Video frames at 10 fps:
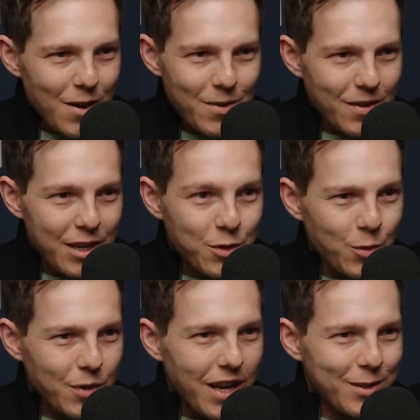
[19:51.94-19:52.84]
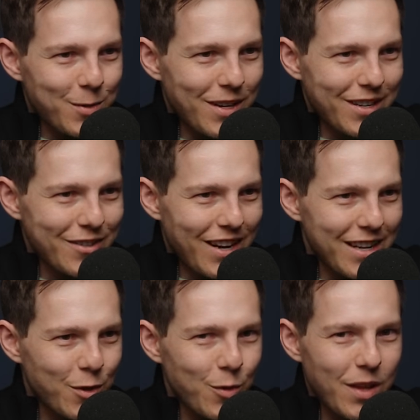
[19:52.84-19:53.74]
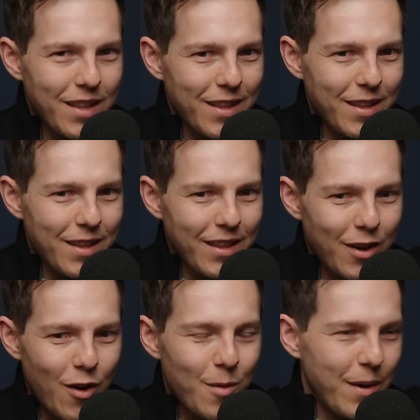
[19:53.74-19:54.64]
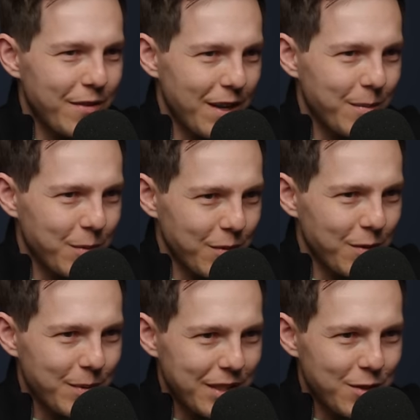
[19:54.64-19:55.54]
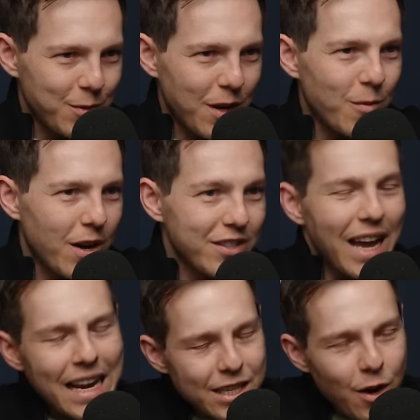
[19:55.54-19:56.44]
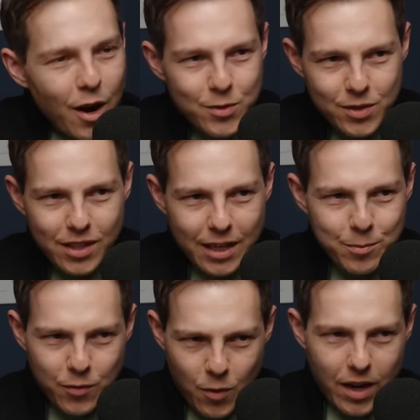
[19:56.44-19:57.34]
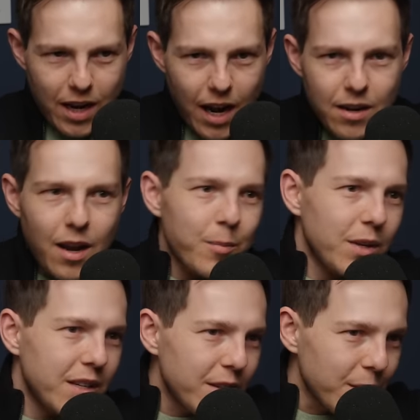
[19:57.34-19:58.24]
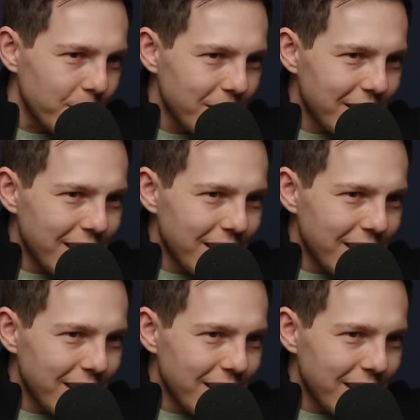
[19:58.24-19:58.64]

in person? I told her not to watch. I told like all my family preferably do not watch. I didn't know how I was good like beforehand. Sure. I don't know how I'm gonna do.